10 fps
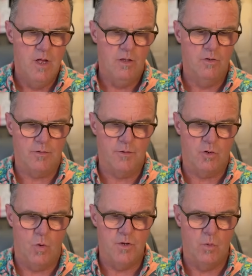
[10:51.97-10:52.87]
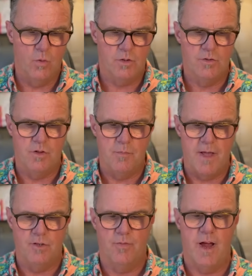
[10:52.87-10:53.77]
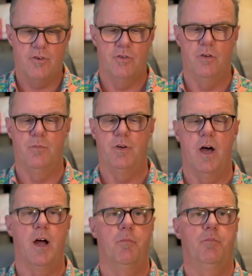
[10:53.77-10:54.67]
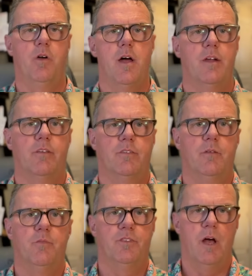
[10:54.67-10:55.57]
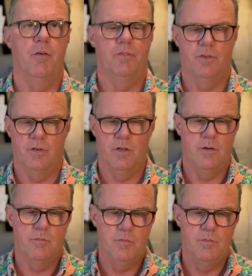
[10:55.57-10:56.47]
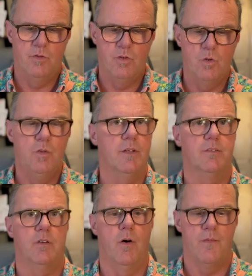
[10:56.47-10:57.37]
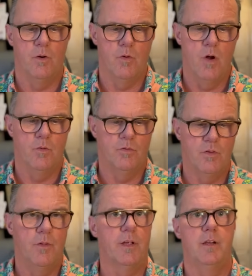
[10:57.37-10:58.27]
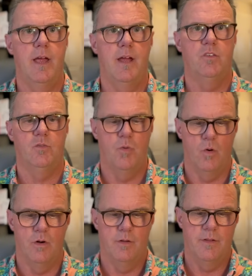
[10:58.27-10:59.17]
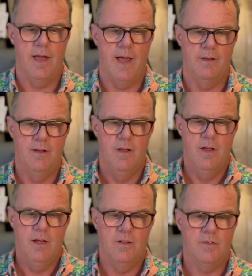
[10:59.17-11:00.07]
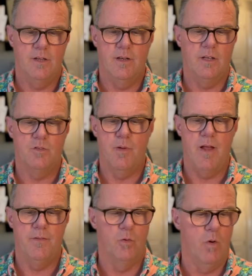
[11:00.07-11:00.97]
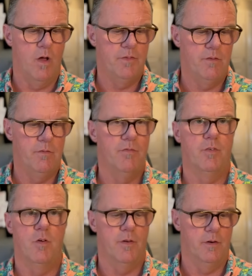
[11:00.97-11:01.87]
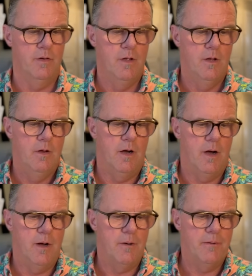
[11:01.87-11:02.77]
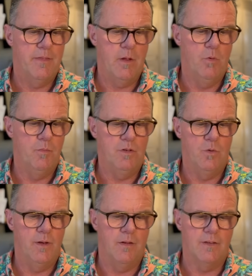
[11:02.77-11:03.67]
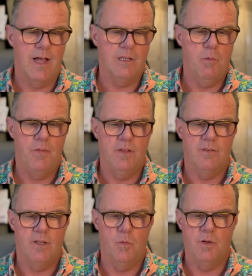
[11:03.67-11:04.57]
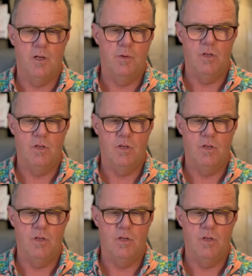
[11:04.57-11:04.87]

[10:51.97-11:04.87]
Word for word: Look, they're going to work to the manufacturer of product, products themselves. They're going to do this on their own. So they're going to export that. It's going to expand their wealth even further. Uh, they will be doing exactly what they said they were going to be